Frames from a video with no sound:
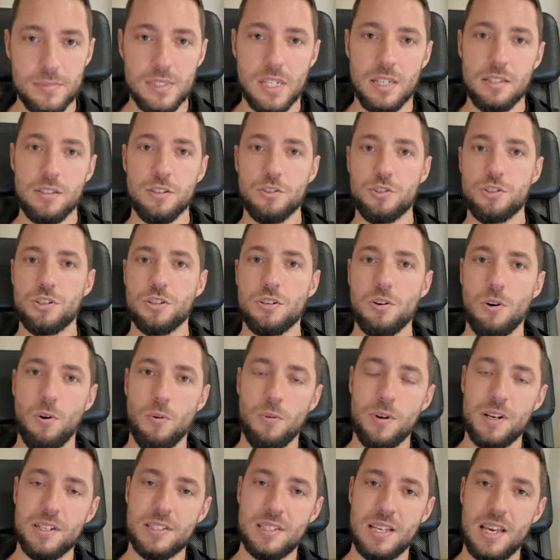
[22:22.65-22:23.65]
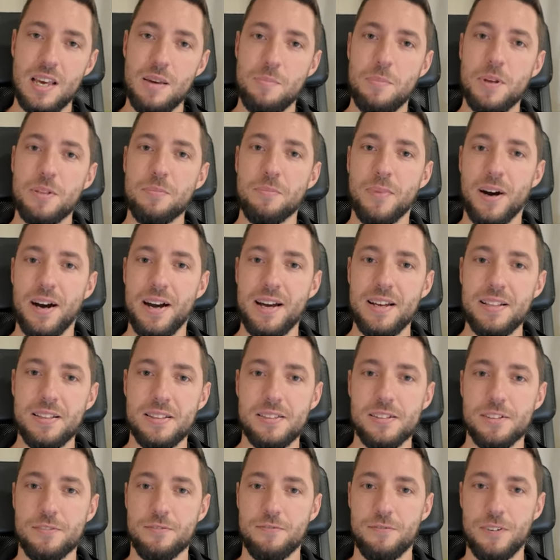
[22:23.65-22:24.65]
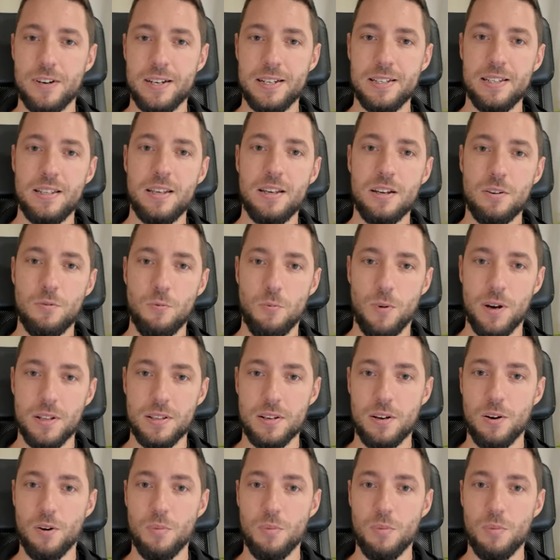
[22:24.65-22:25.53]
And you should always keep in mind that finding 1